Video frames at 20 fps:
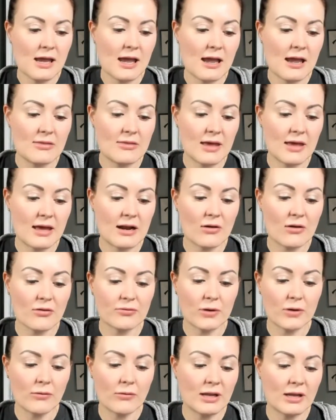And then I'll
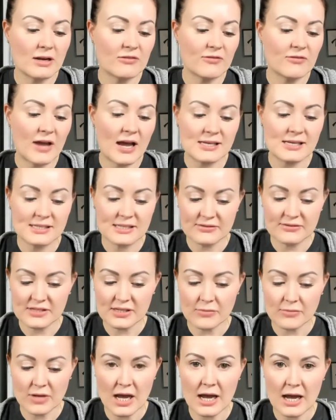throw in a fast of
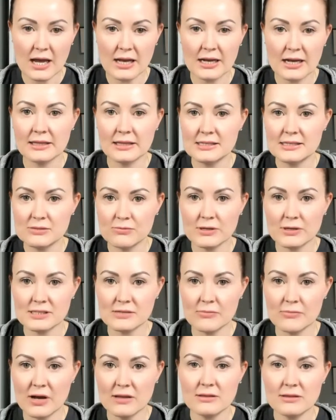some kind at least once a
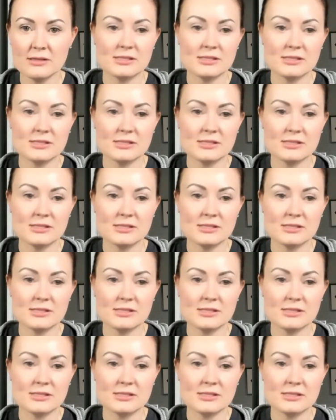month.